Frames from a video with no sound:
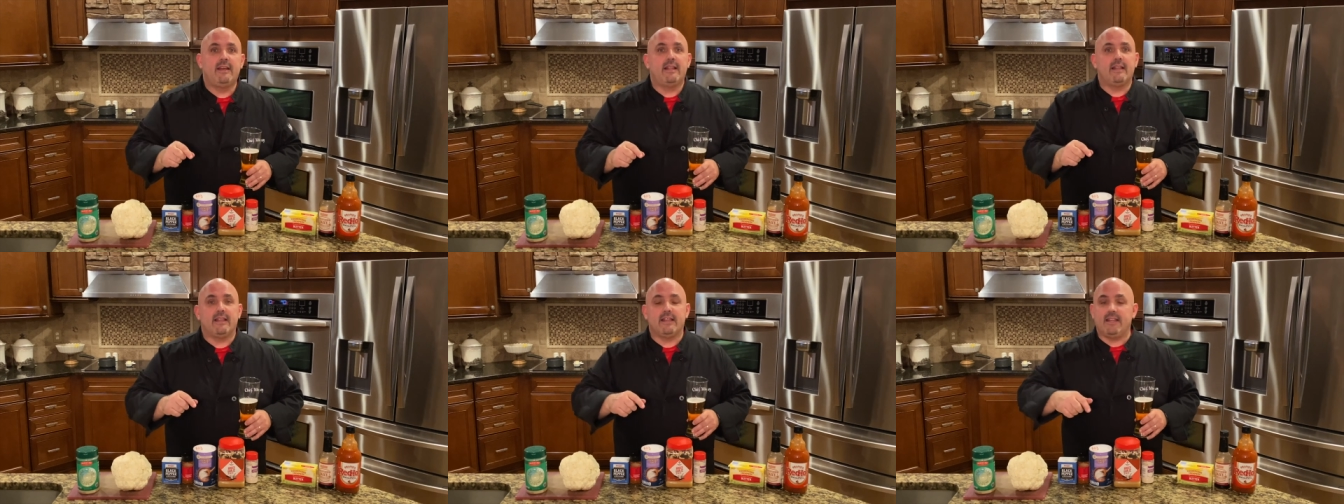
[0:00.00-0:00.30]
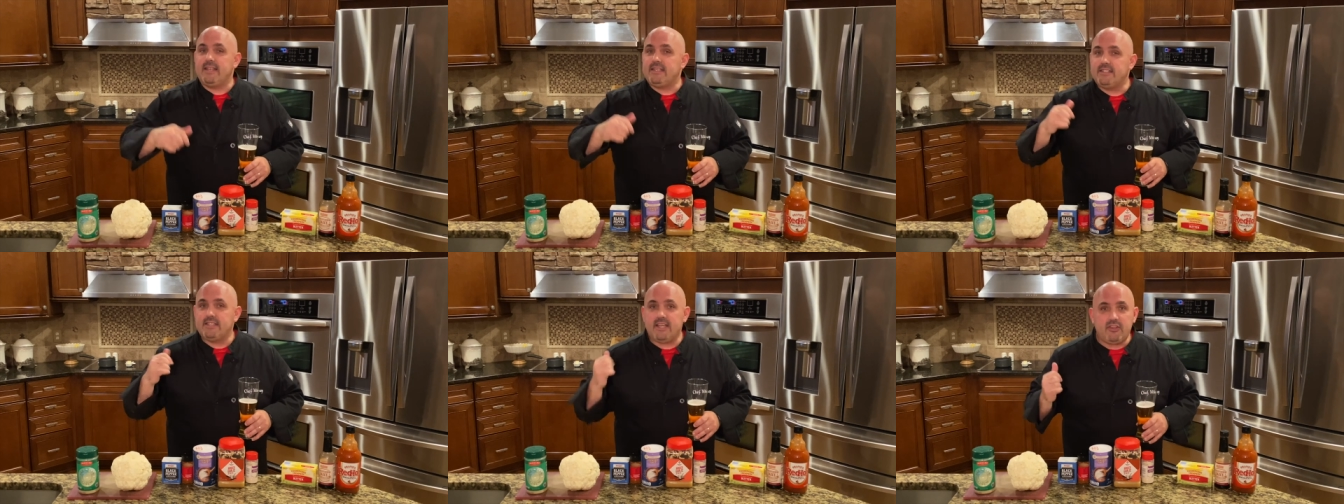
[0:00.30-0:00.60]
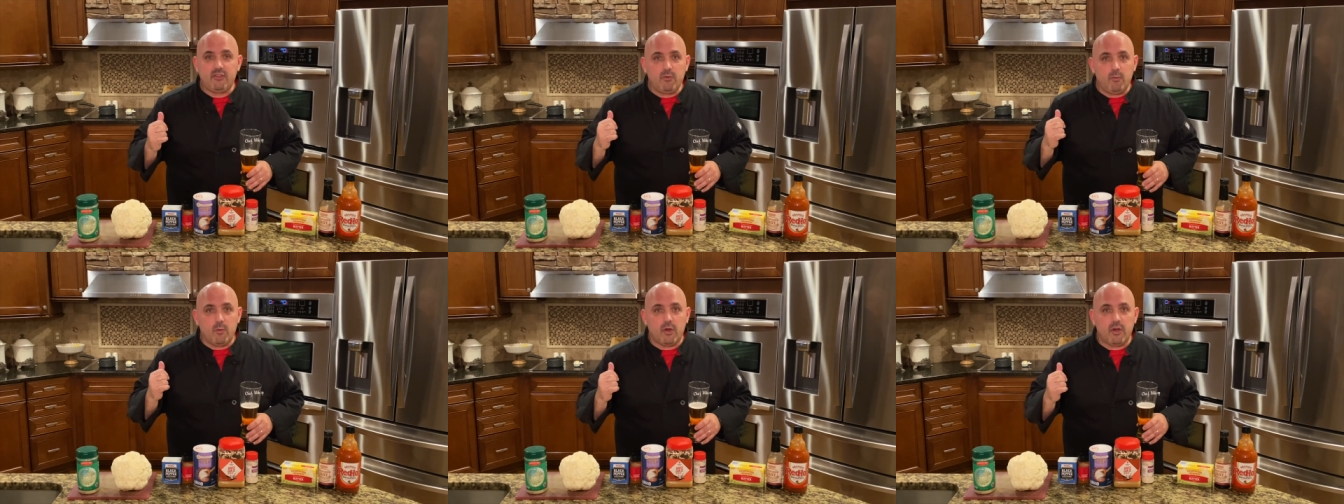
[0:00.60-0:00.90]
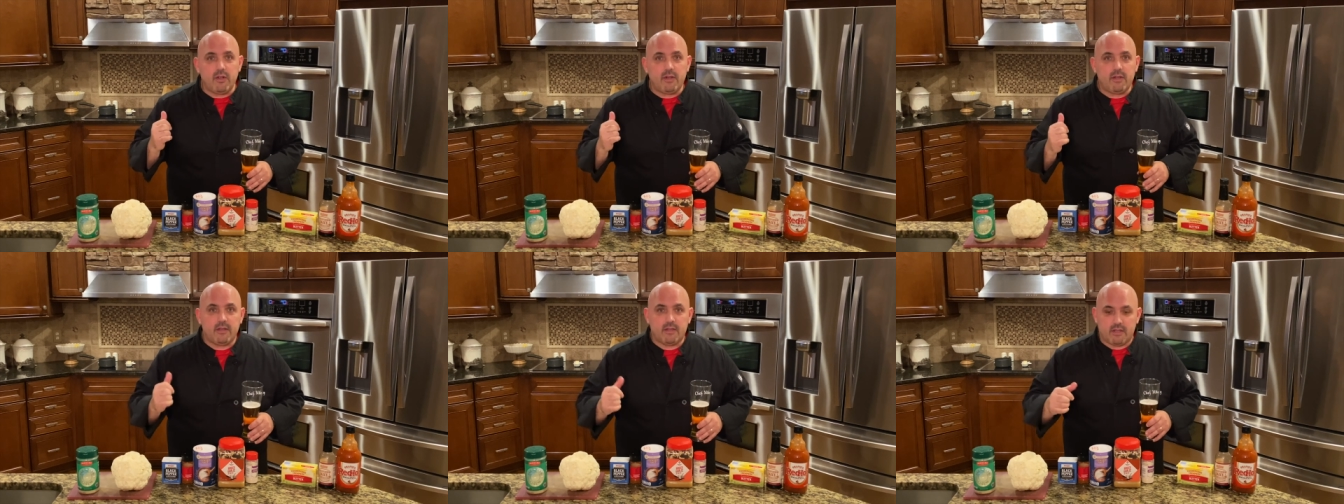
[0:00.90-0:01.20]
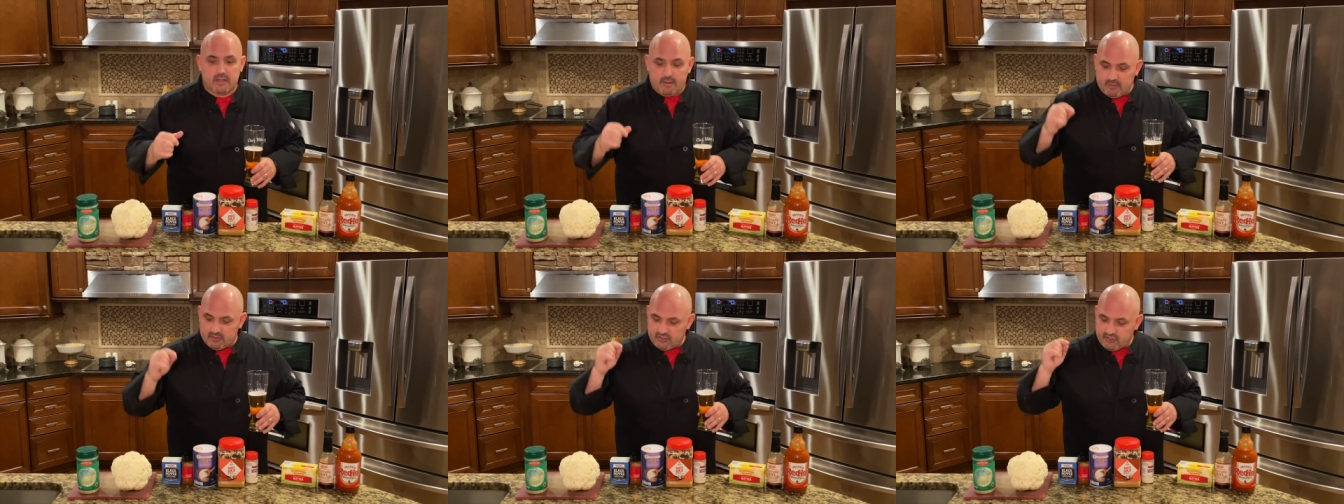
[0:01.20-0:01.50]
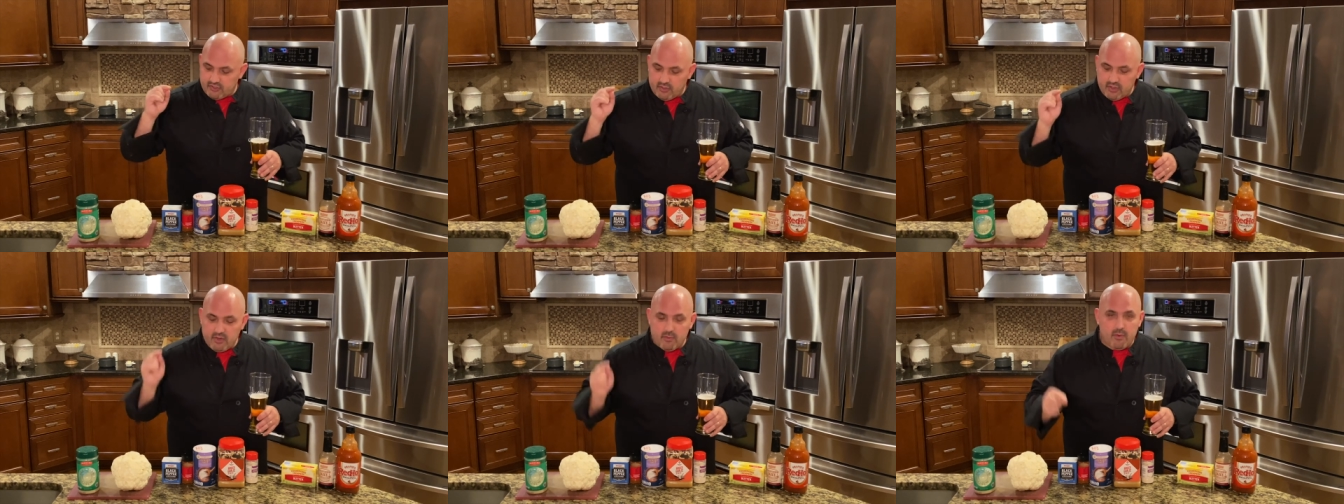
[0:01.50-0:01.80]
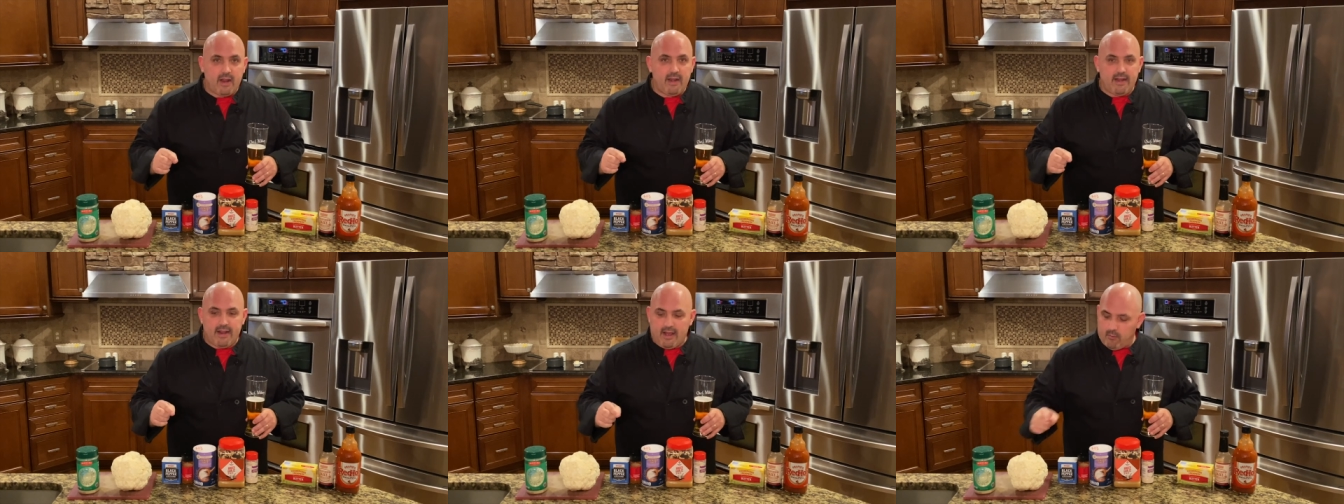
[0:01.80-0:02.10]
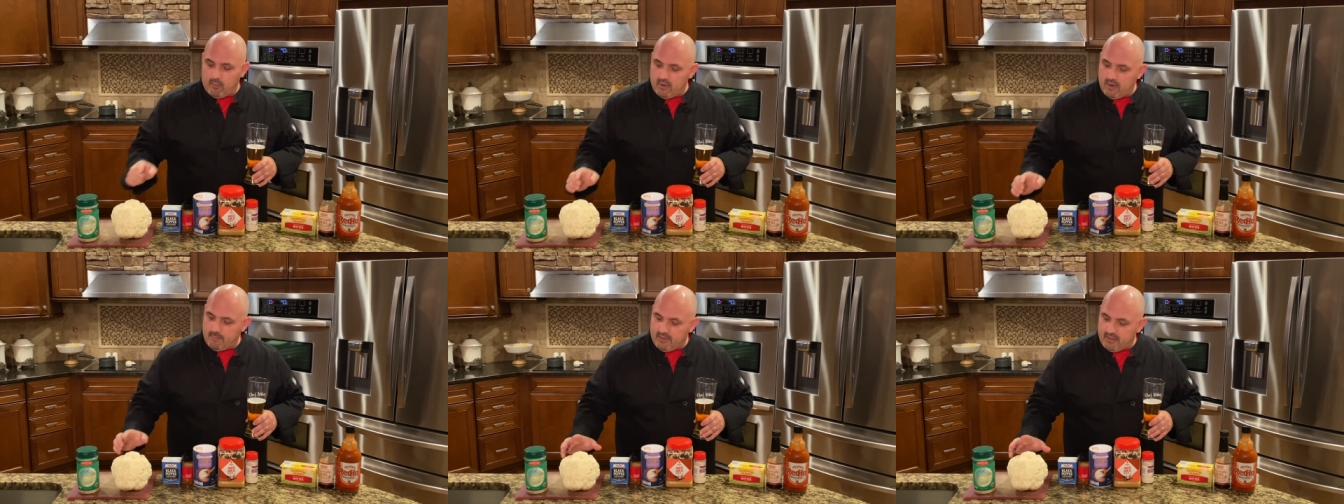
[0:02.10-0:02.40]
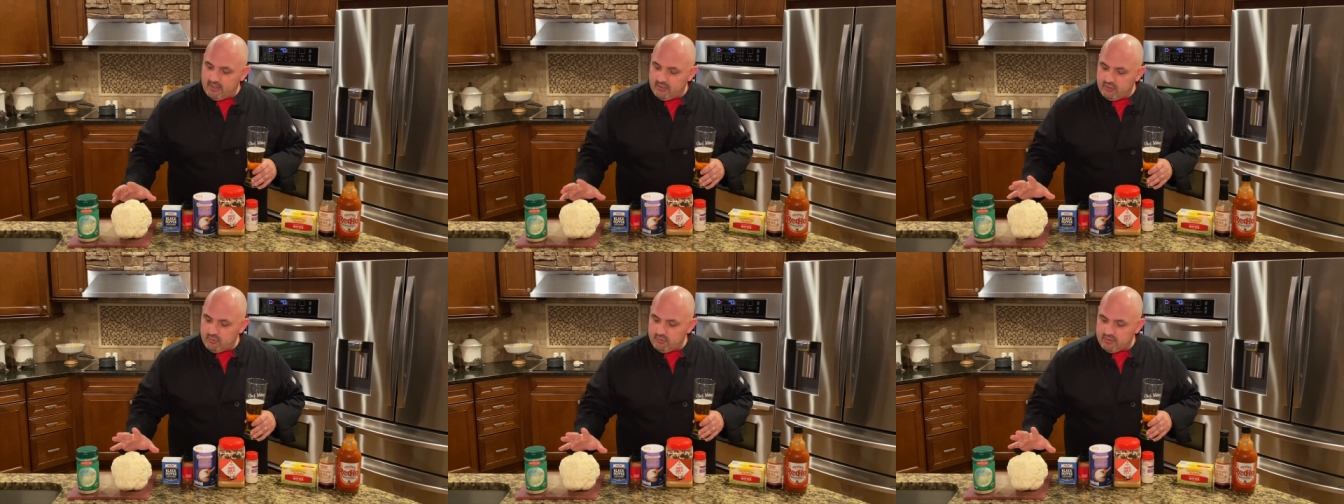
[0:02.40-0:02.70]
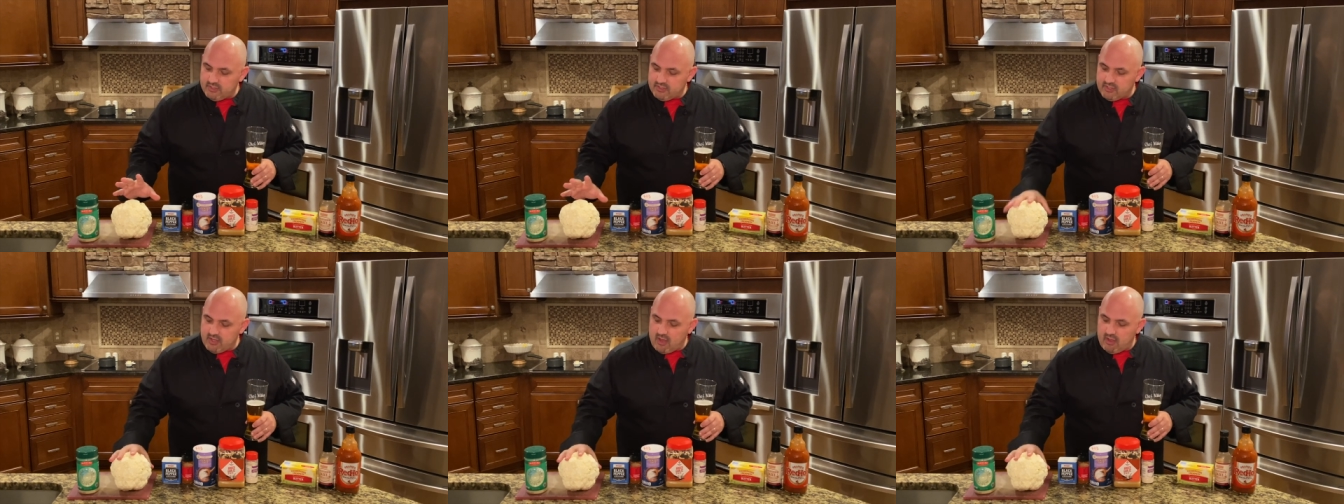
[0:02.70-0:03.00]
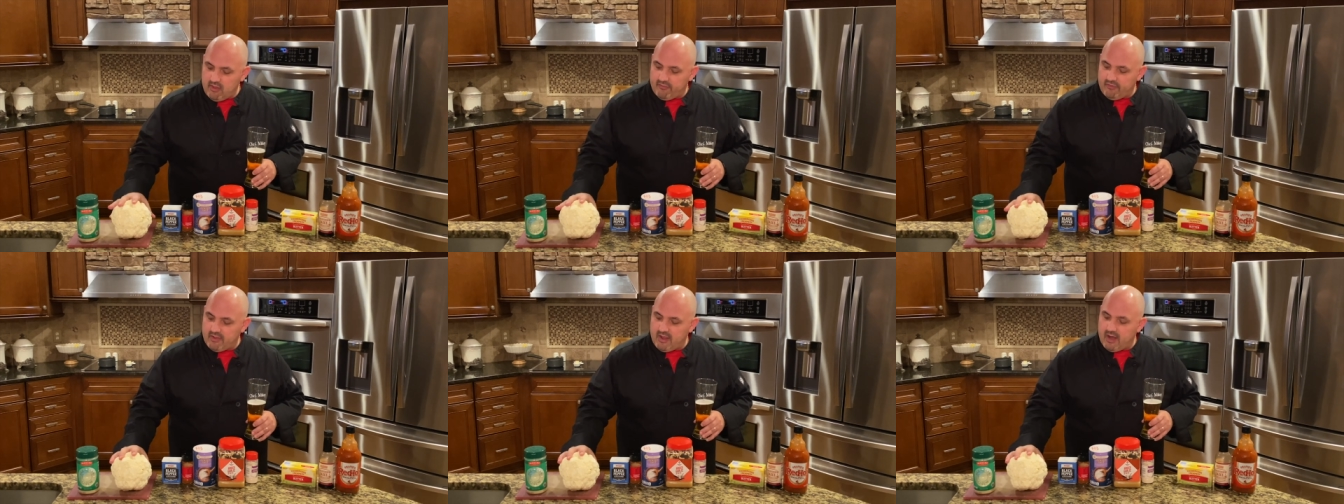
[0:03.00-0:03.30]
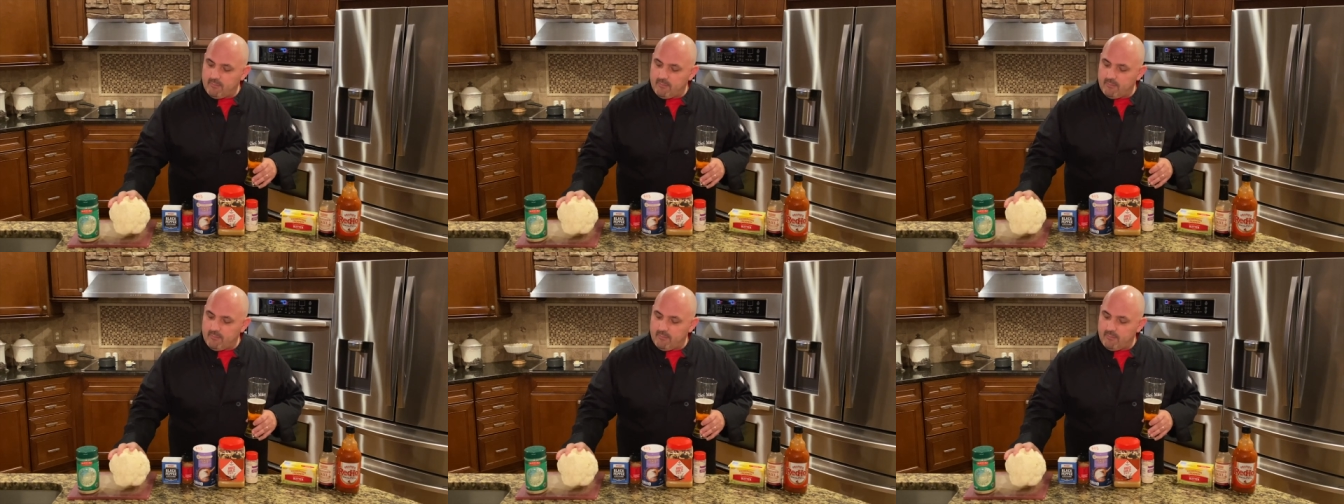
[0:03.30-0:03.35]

Let's get to work. Let me show you right now what I'm gonna do with this cauliflower.